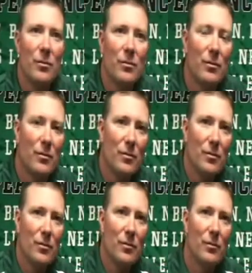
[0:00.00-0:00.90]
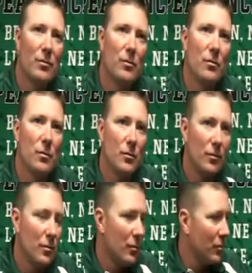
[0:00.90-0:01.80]

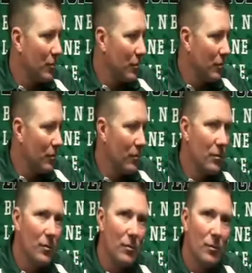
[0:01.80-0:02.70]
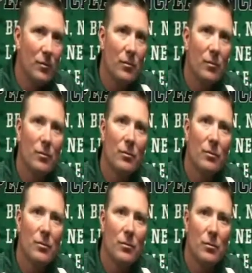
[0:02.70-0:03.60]

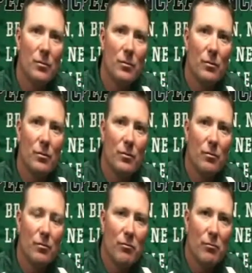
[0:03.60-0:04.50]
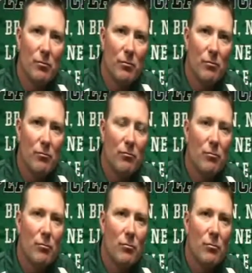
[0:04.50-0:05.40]

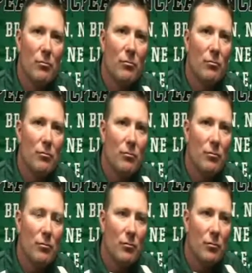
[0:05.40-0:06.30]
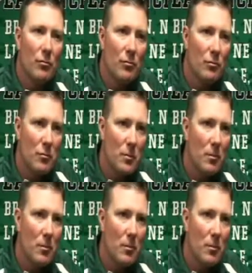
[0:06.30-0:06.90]
(silent)